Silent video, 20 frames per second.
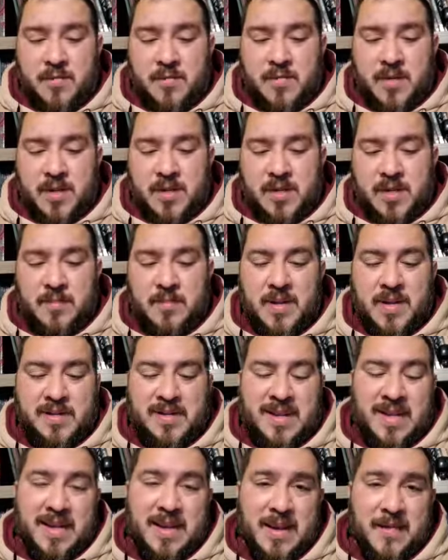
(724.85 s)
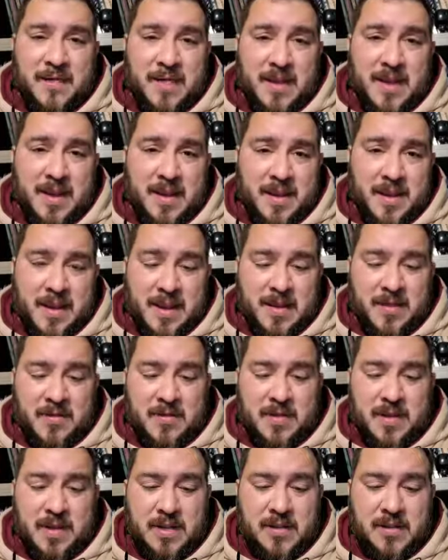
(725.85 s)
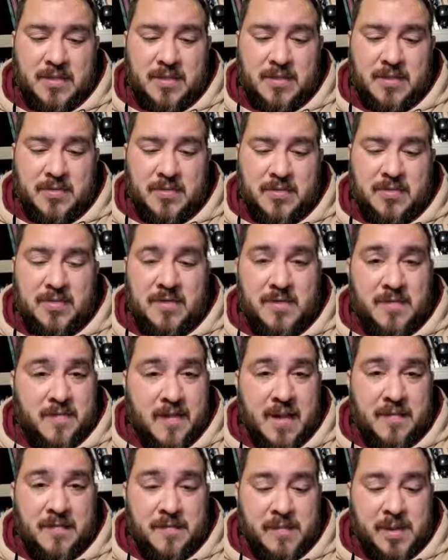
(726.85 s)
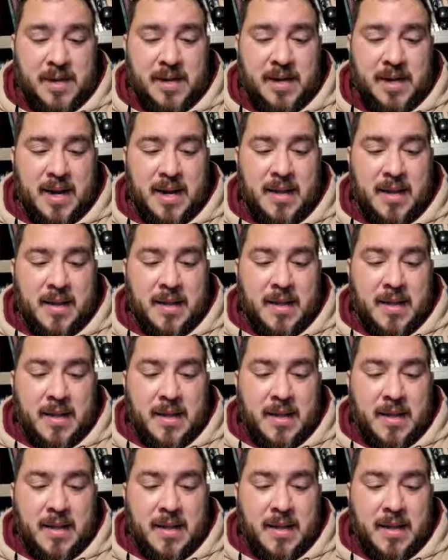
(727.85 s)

which can be a significant increase to survivability